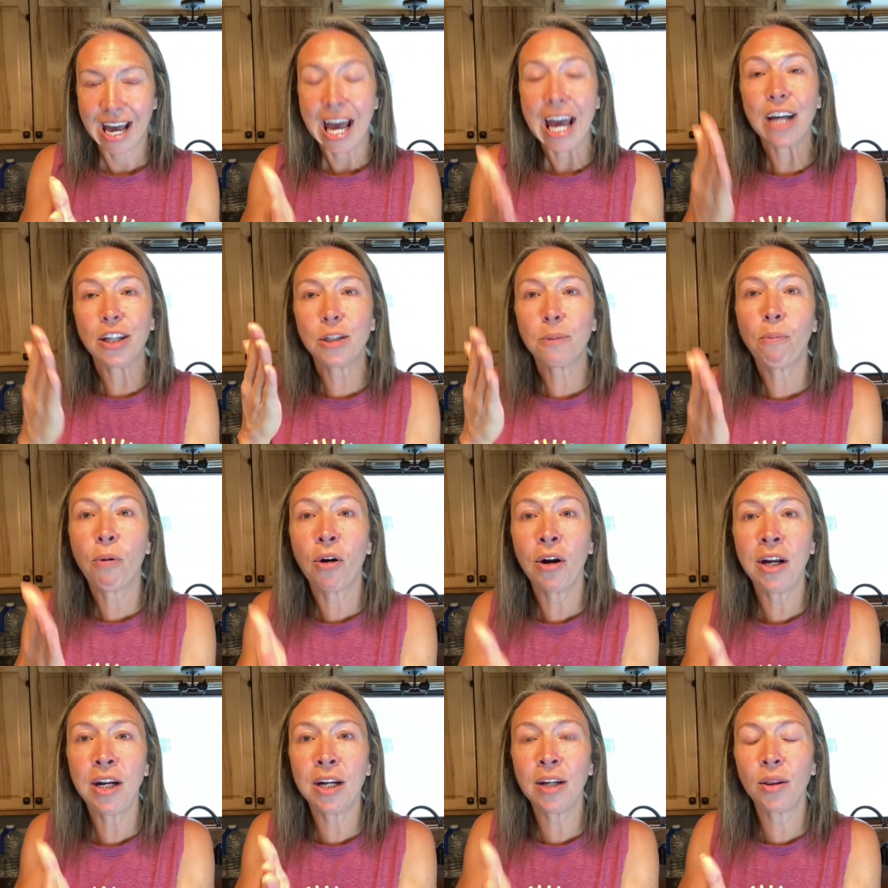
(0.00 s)
It's
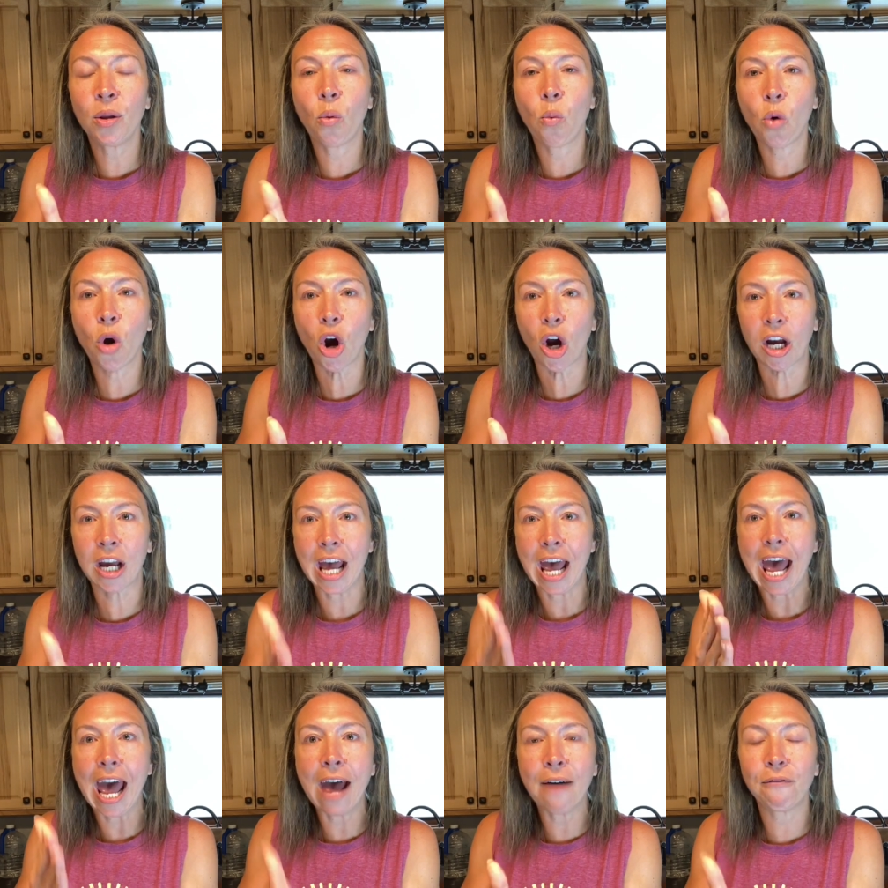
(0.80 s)
putting in the work
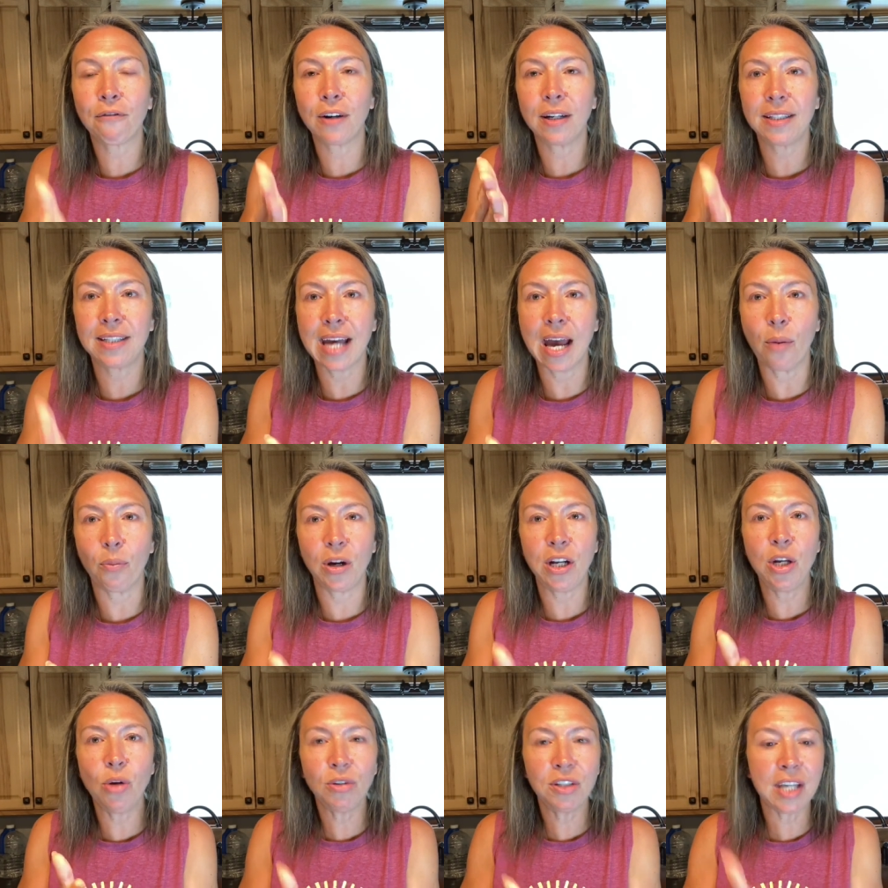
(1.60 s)
every day.
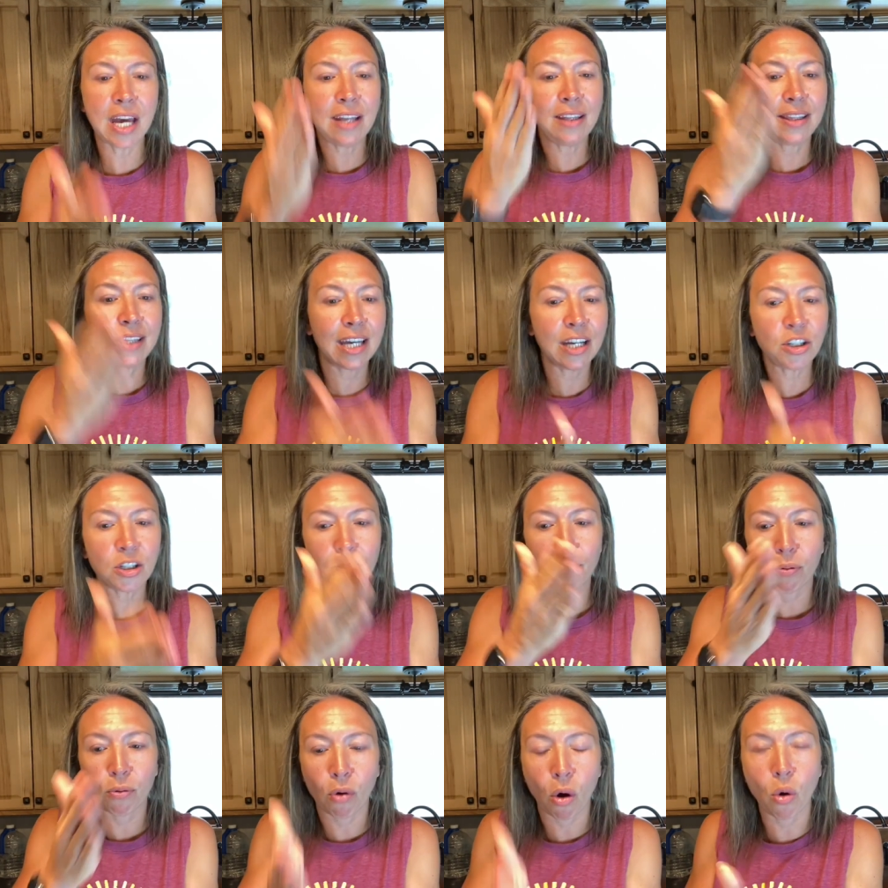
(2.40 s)
When you say this
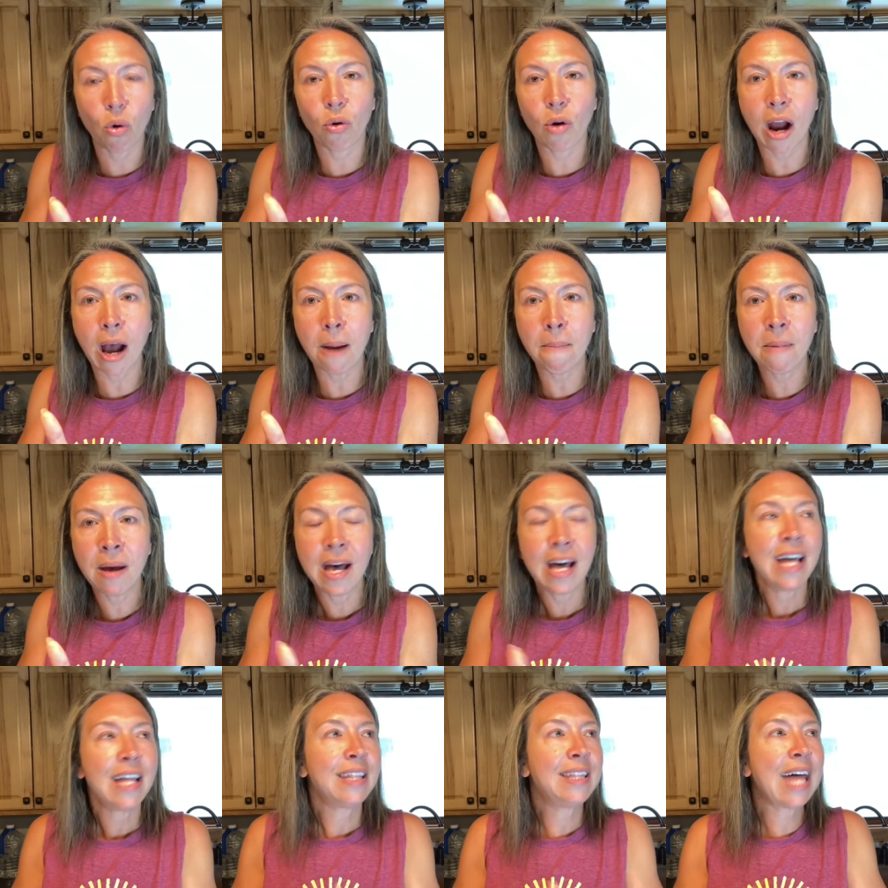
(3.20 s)
program,
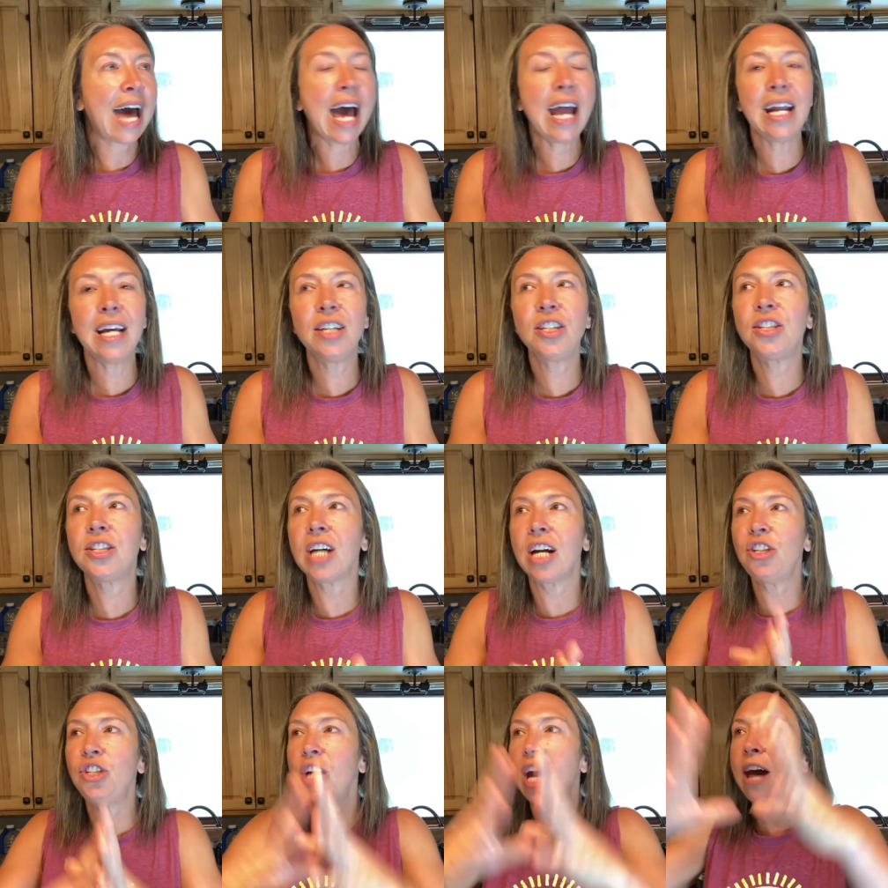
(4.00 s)
that is
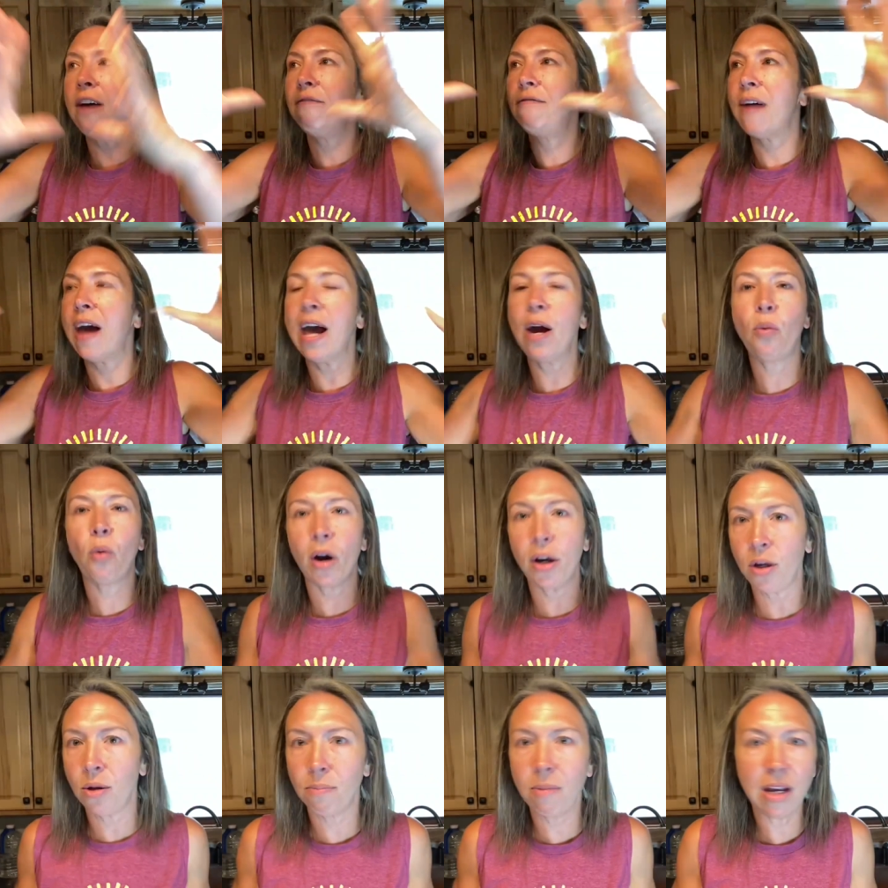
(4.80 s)
such a vague,
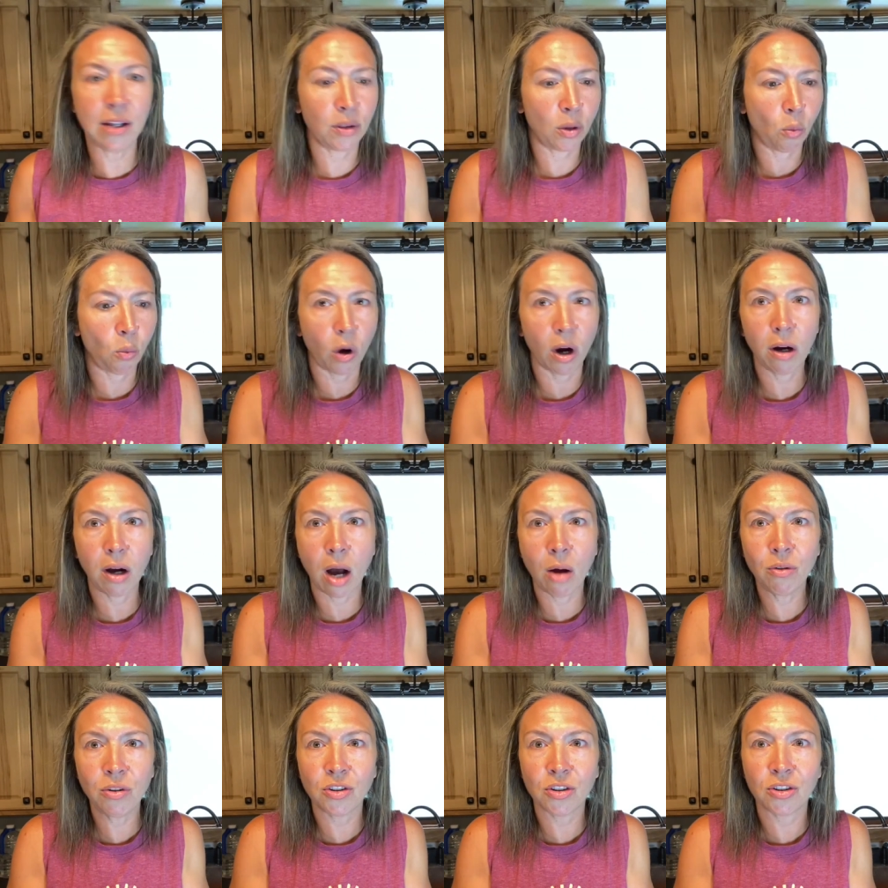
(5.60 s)
what do you mean? The
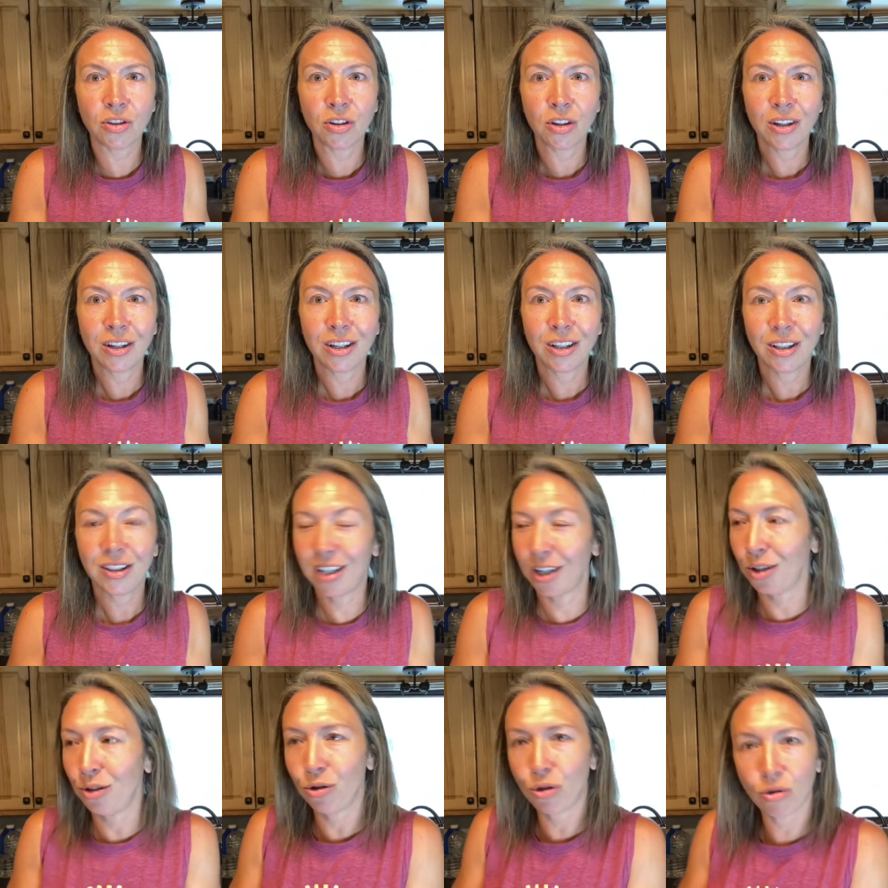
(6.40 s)
workouts,
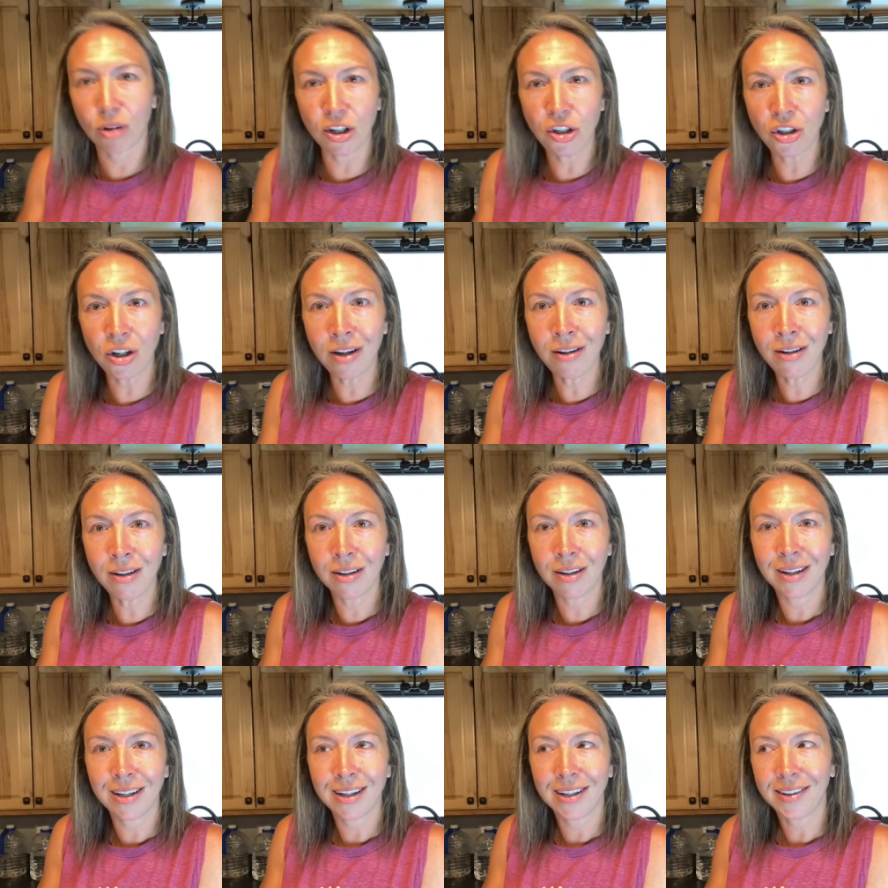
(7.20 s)
the nutrition,
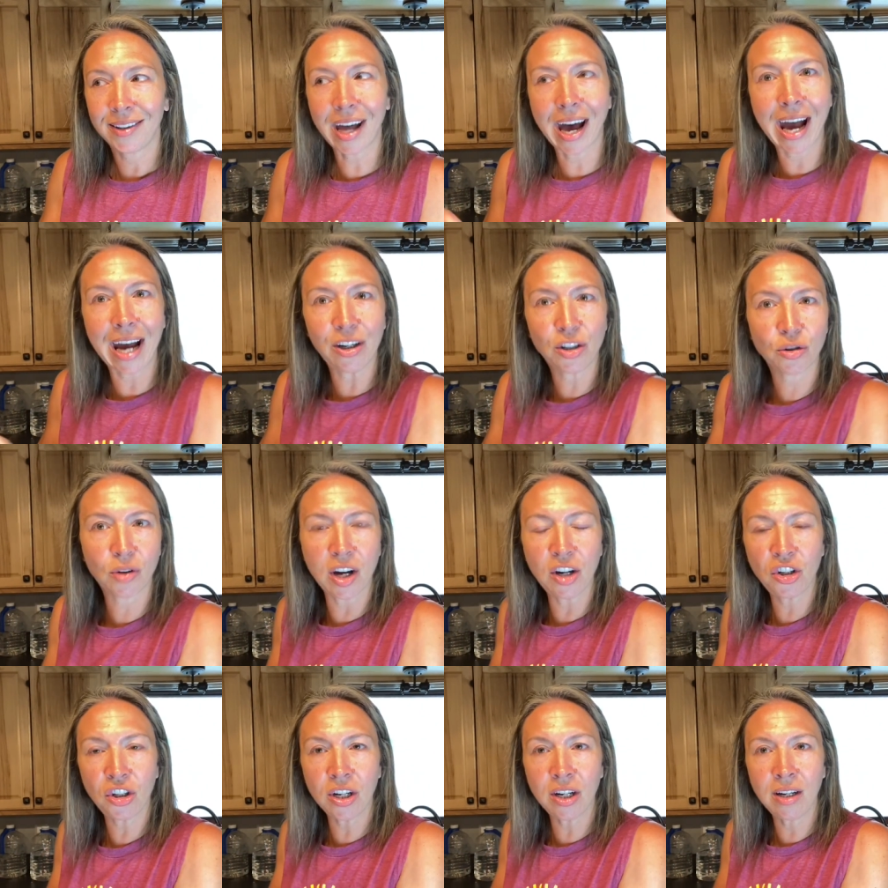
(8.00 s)
the
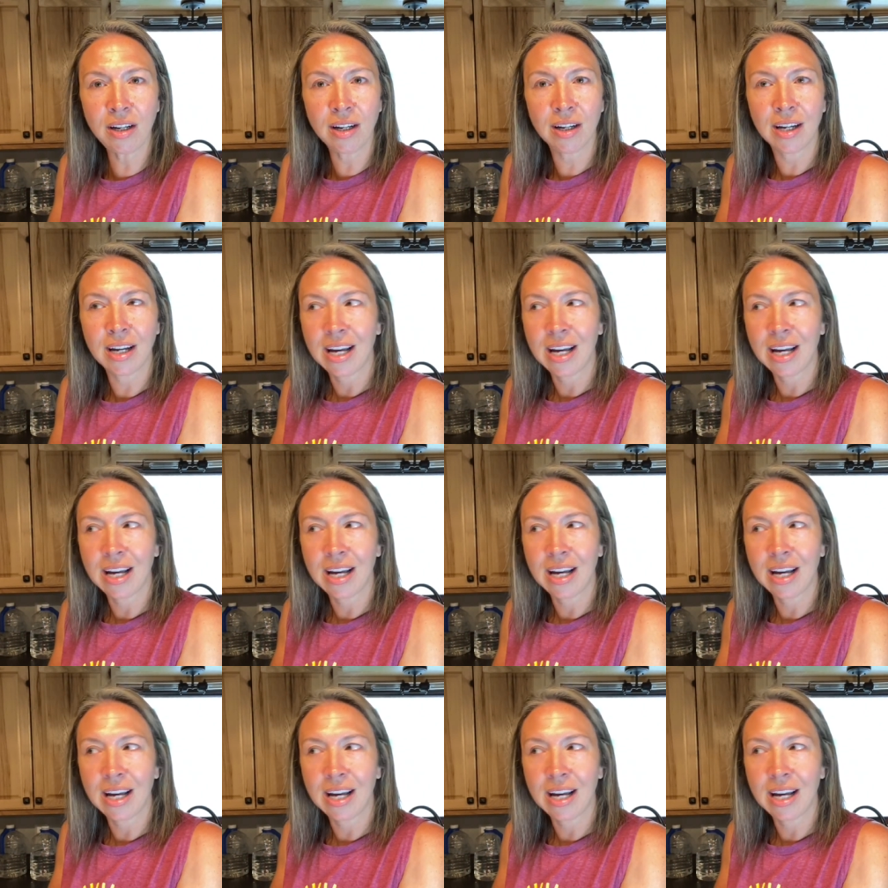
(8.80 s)
hydration,